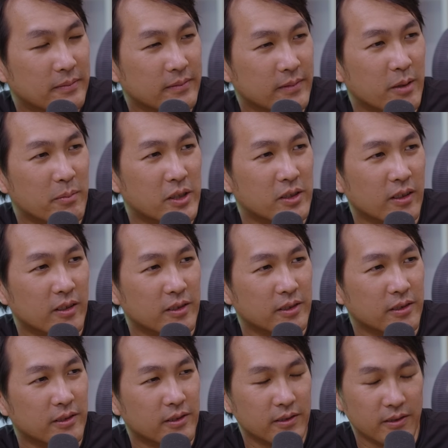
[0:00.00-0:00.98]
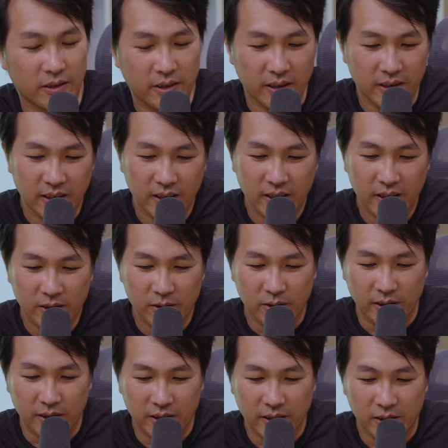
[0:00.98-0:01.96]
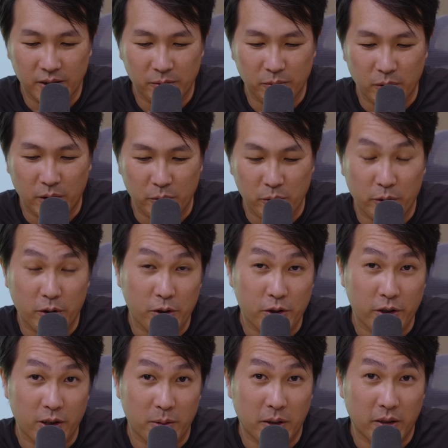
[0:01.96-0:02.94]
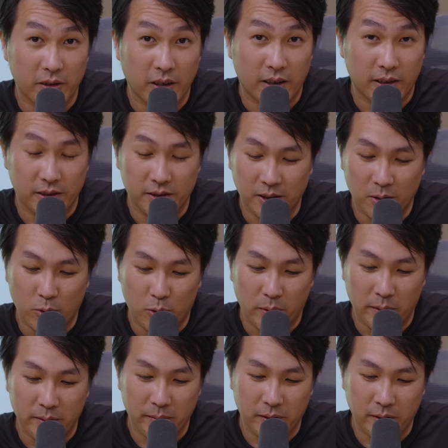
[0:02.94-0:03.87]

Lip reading: Yeah, it makes a lot of sense. Okay, so I think that's what we want to share about the Singapore market,